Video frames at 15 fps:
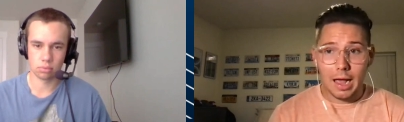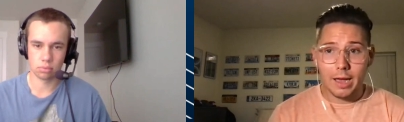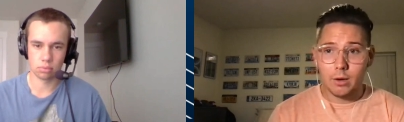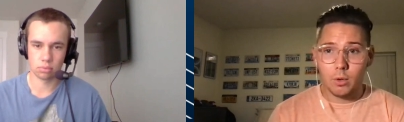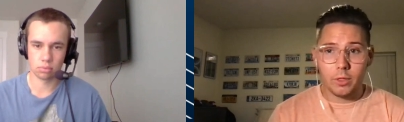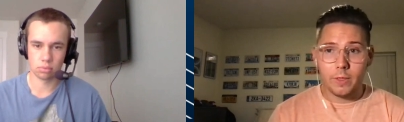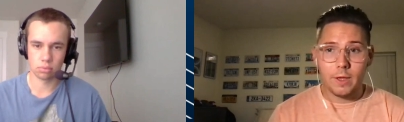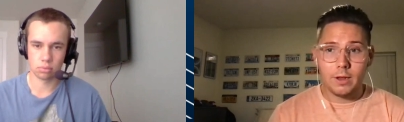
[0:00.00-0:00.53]

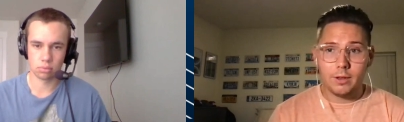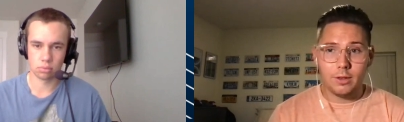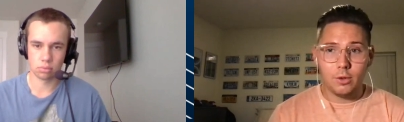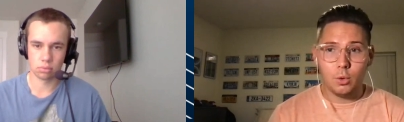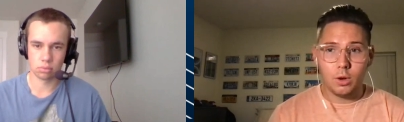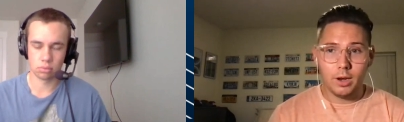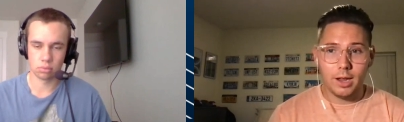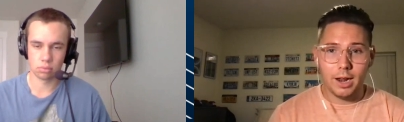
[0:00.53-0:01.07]
Speaker 1: I don't
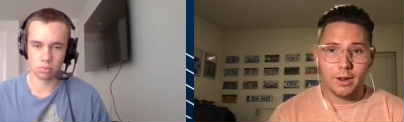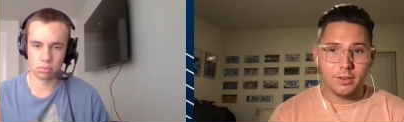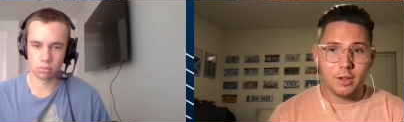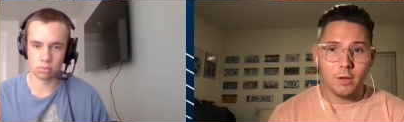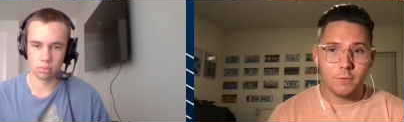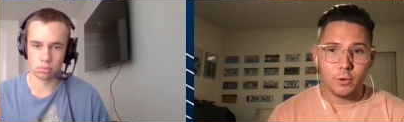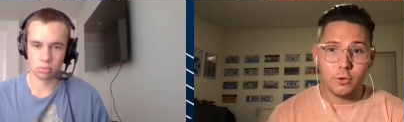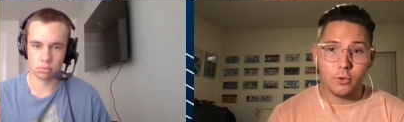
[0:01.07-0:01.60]
think you could get a
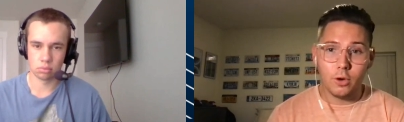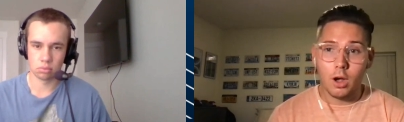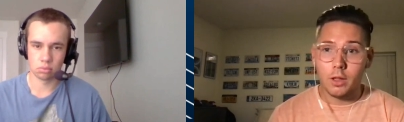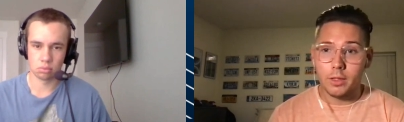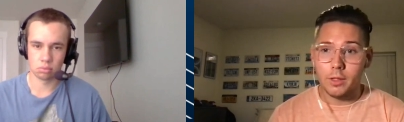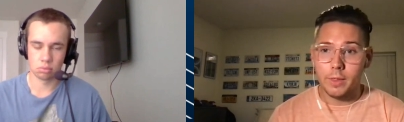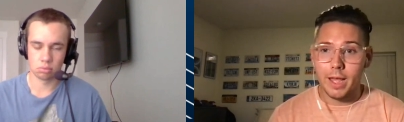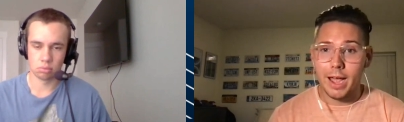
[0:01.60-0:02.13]
tougher
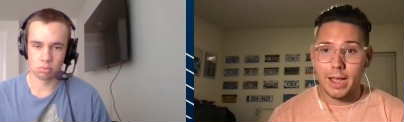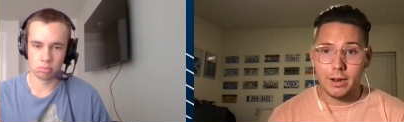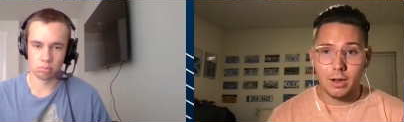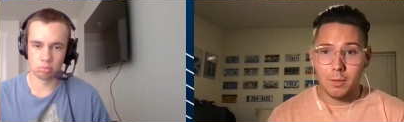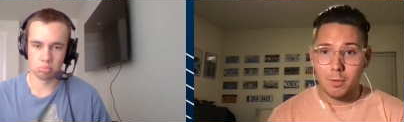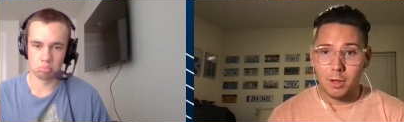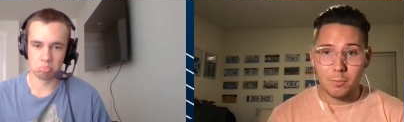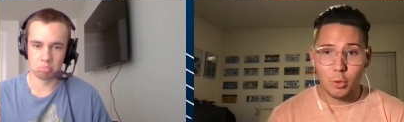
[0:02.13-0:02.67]
draw than
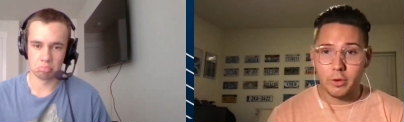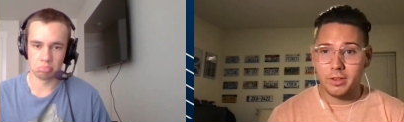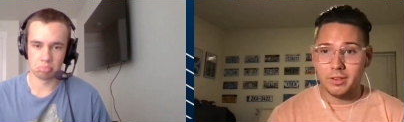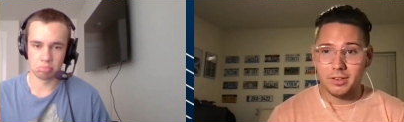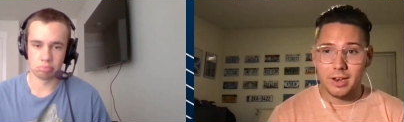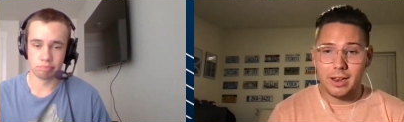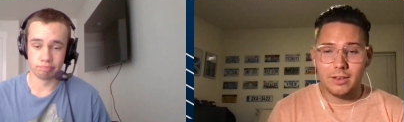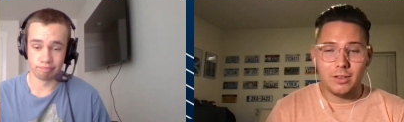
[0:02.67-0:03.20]
that. A, a
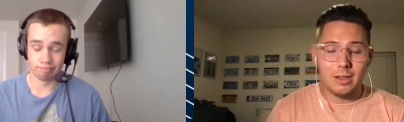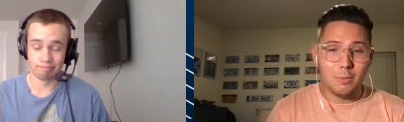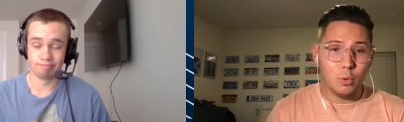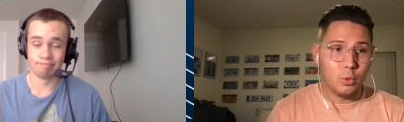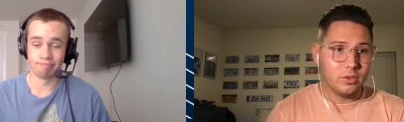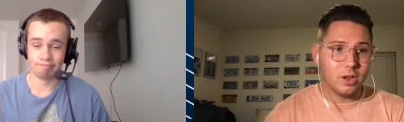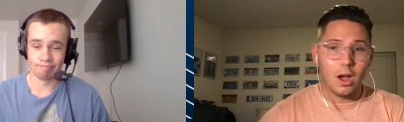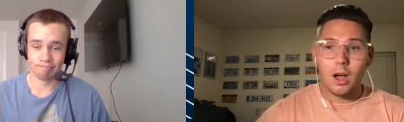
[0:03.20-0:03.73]
Boise State
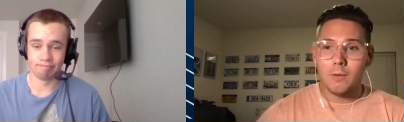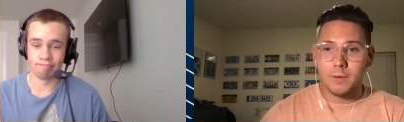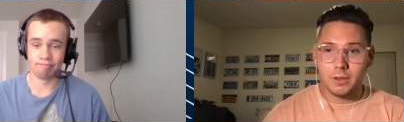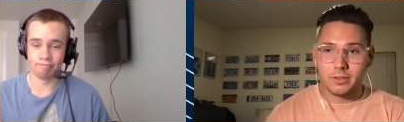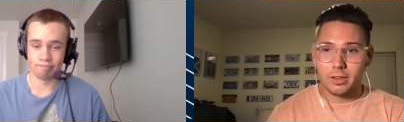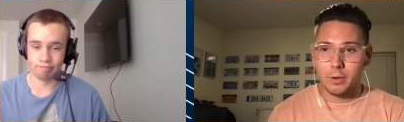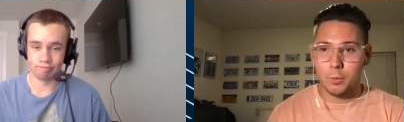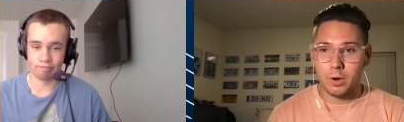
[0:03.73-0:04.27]
team who is
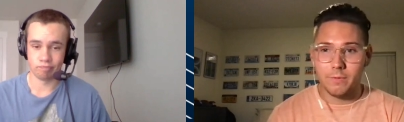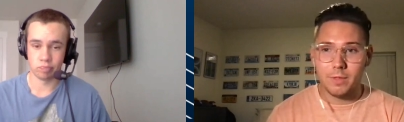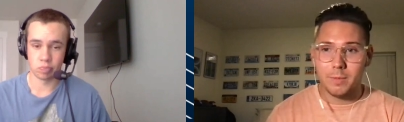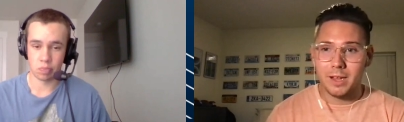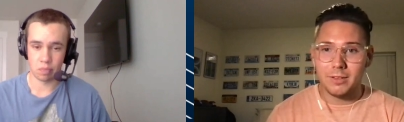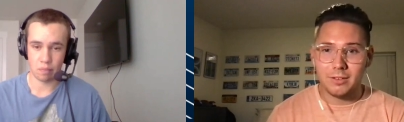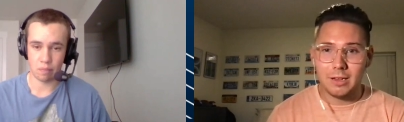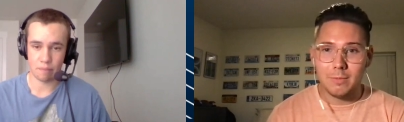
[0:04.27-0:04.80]
obviously one of
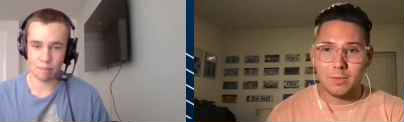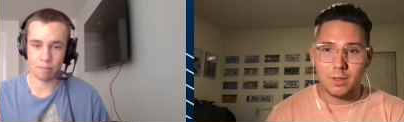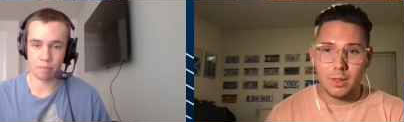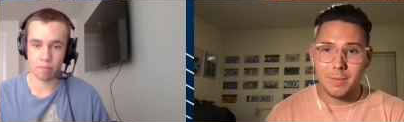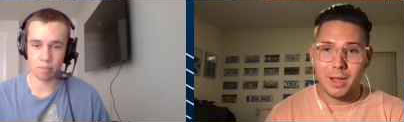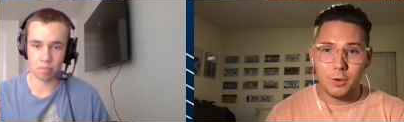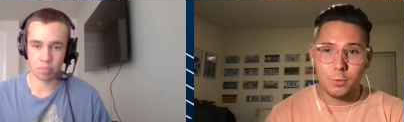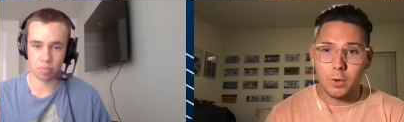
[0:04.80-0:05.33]
the best teams
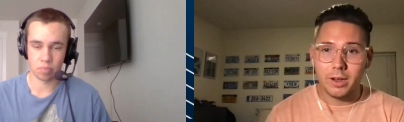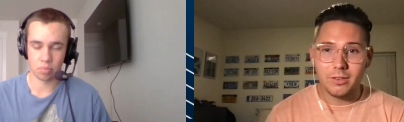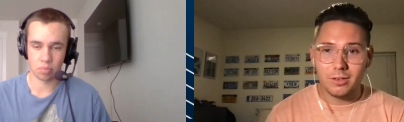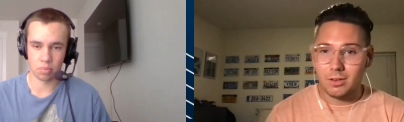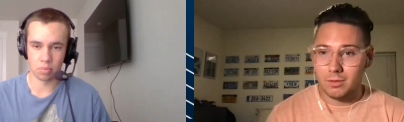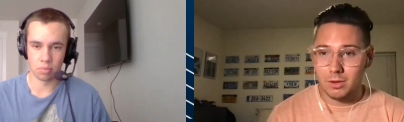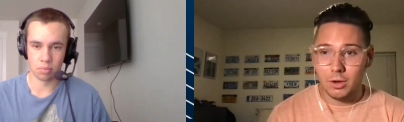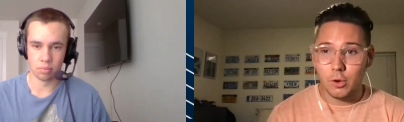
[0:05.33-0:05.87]
in the Mountain
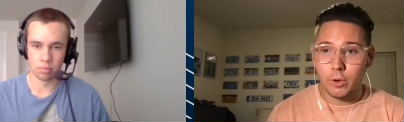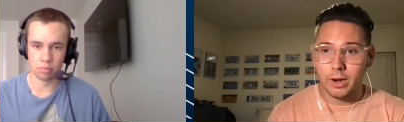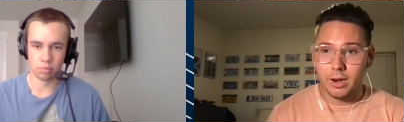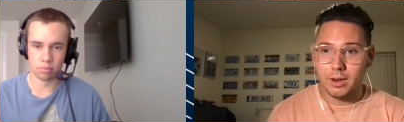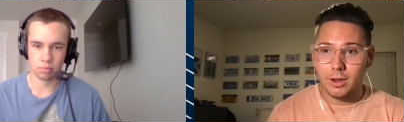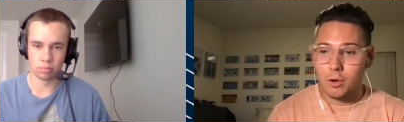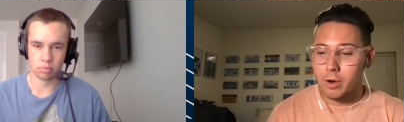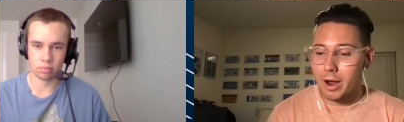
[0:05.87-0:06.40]
West year
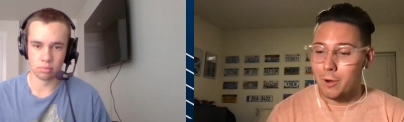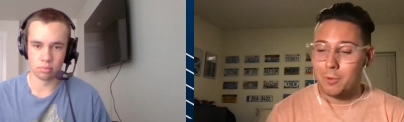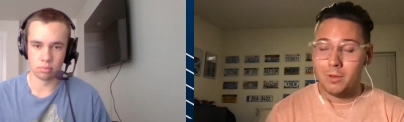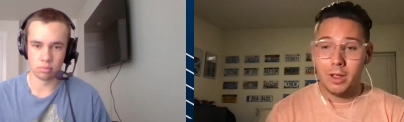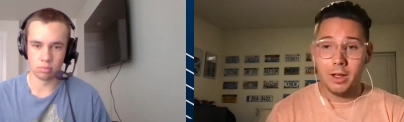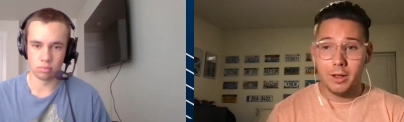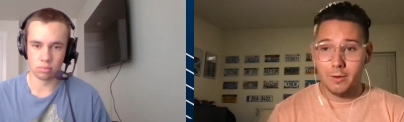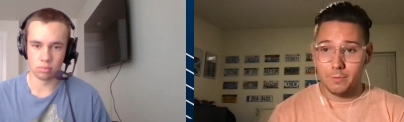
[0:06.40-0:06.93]
in and year
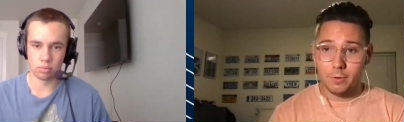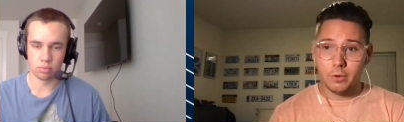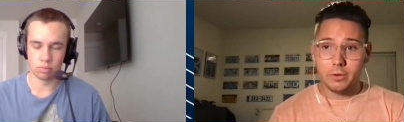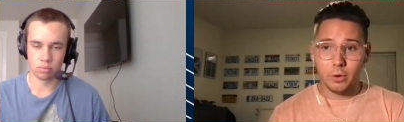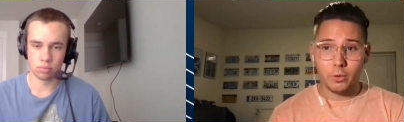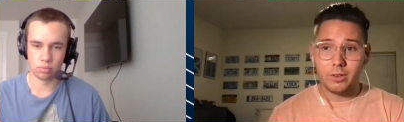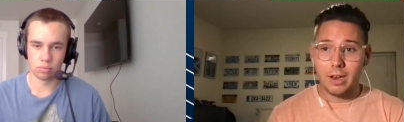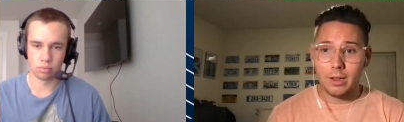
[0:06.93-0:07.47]
out
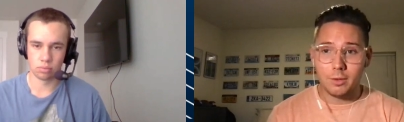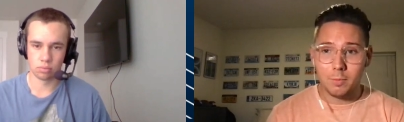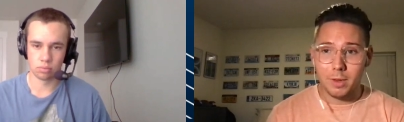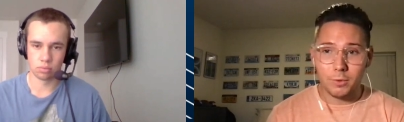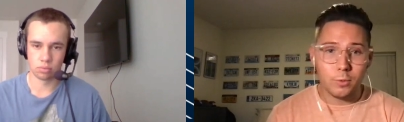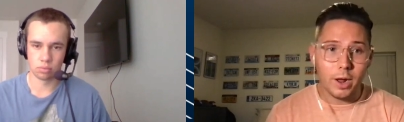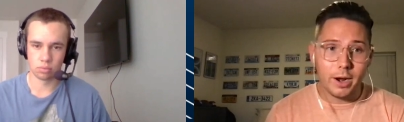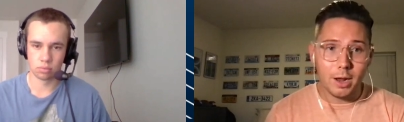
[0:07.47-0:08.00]
Fresno State's
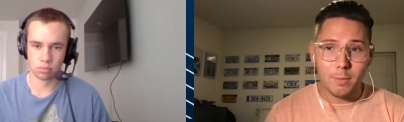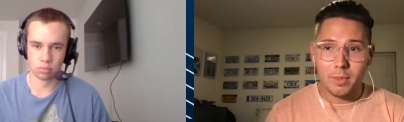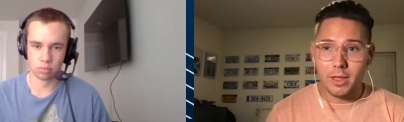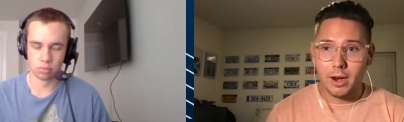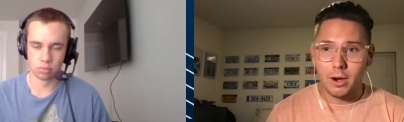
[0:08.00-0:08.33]
been right up